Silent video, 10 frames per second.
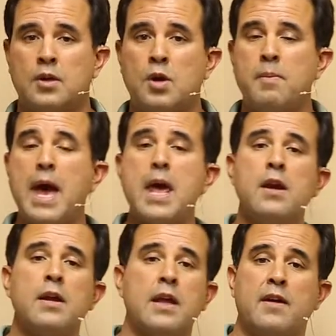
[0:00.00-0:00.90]
No
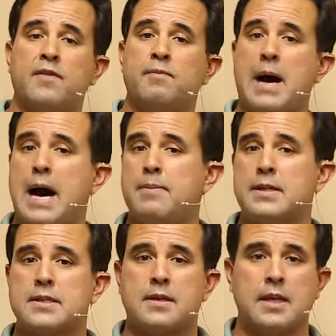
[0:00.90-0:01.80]
matter if Bob
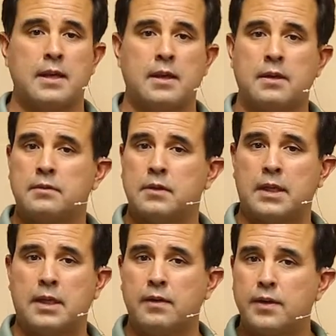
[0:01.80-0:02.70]
is the
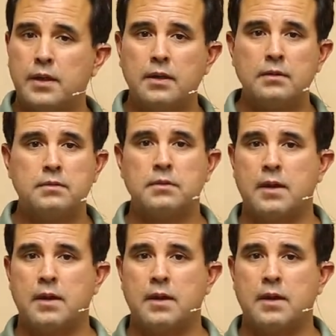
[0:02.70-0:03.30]
giver,